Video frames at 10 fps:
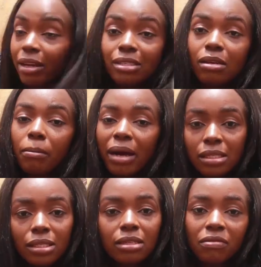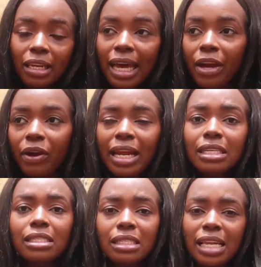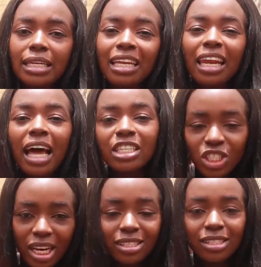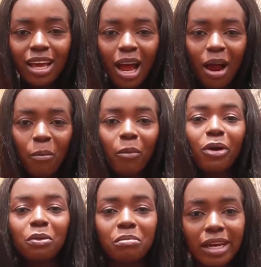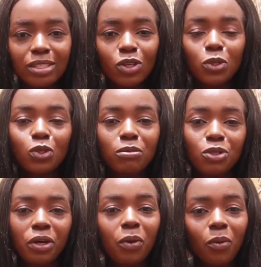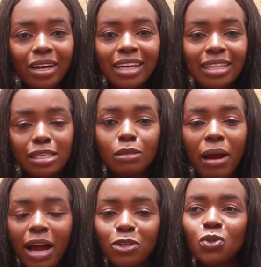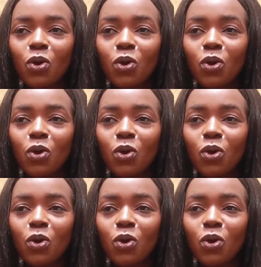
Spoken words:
there's a massive lion, and this is like the largest monument or sculptural work in this park.